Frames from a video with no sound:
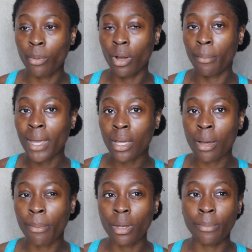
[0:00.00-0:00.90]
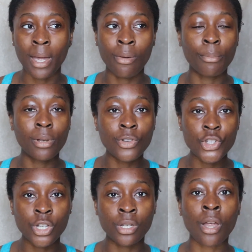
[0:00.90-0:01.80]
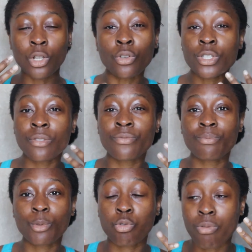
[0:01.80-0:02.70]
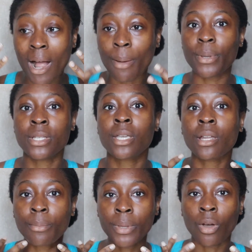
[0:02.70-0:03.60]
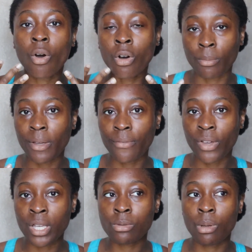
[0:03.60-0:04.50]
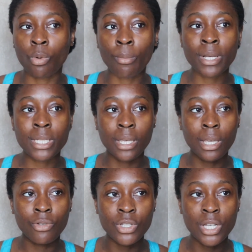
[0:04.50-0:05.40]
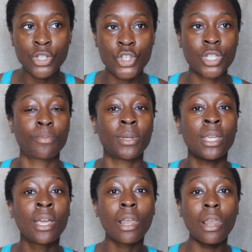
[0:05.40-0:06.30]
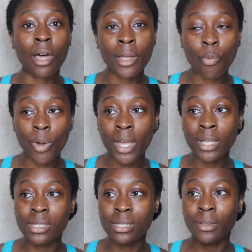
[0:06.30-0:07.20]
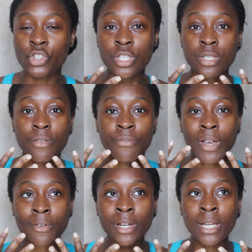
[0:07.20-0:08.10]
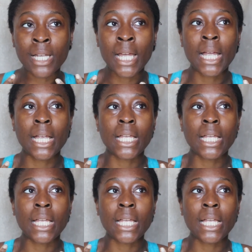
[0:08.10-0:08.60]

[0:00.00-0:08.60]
to be wearing makeup, I'm going to be out in pollution, lots of crap is going to be on my face. So I want my skincare routine to just be lightweight, just very